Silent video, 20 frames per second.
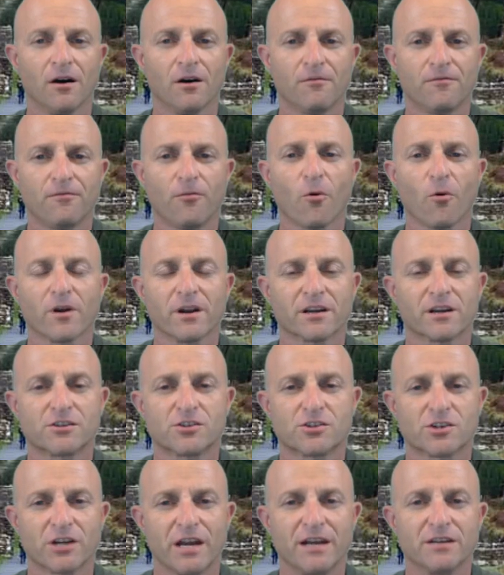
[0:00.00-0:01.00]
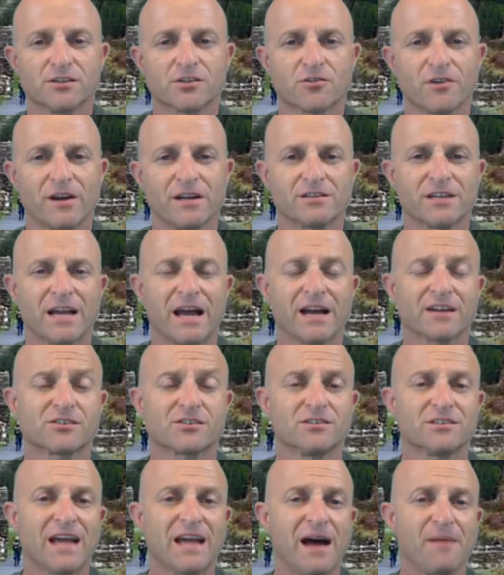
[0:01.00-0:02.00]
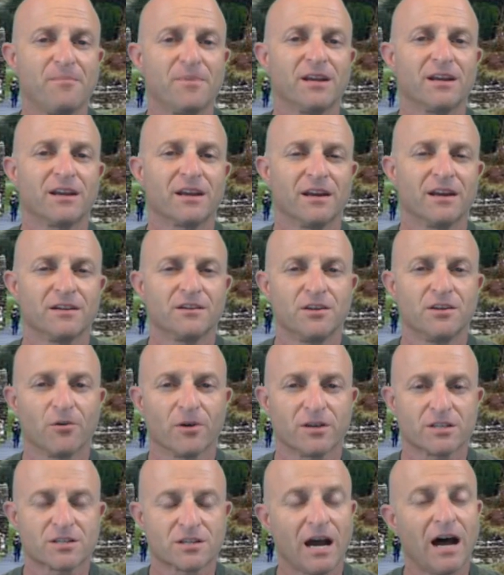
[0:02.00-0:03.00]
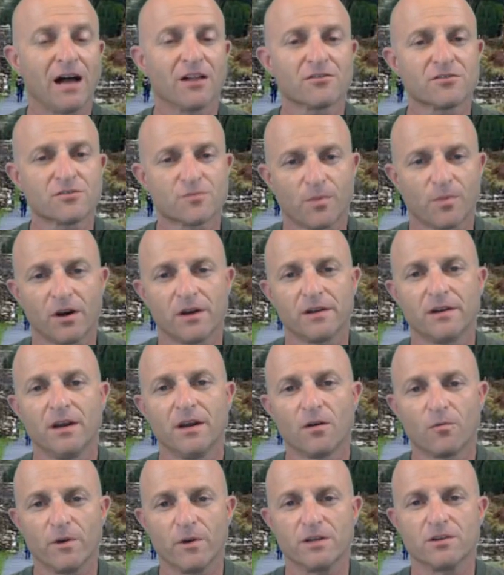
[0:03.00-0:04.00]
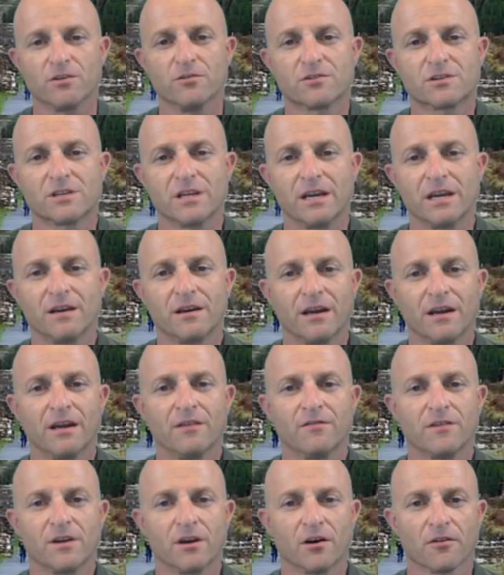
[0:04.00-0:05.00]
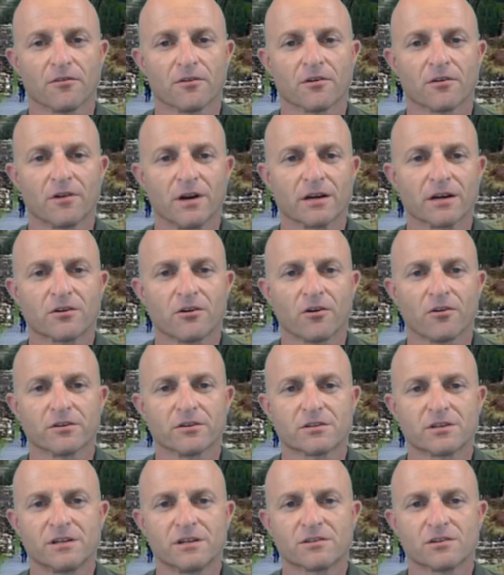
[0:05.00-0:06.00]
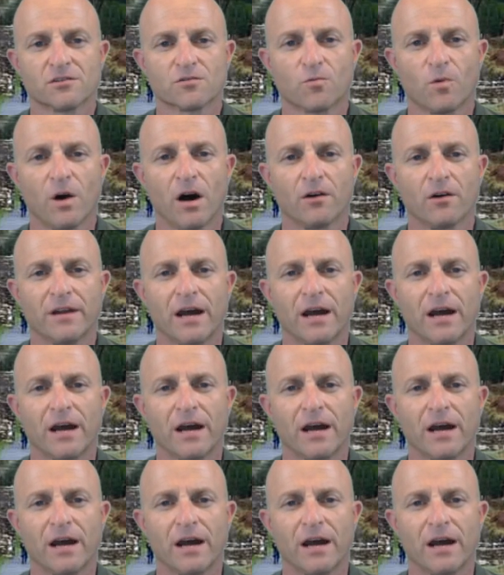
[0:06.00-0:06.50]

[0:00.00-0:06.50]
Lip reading: foreign exchange transactions happening in US dollars, but we do see in the other currencies as well.